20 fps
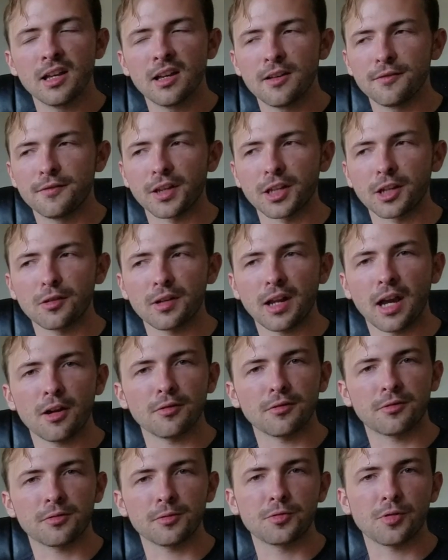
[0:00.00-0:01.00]
figured
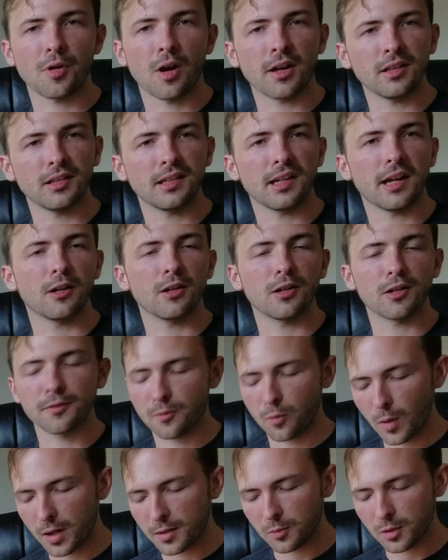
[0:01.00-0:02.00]
out through trial and error of
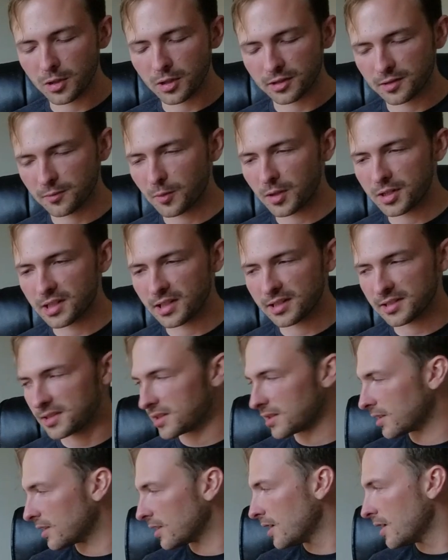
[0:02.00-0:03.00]
what works, what
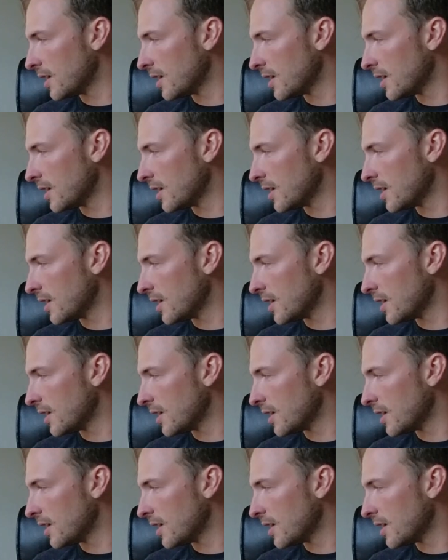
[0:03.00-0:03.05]
doesn't,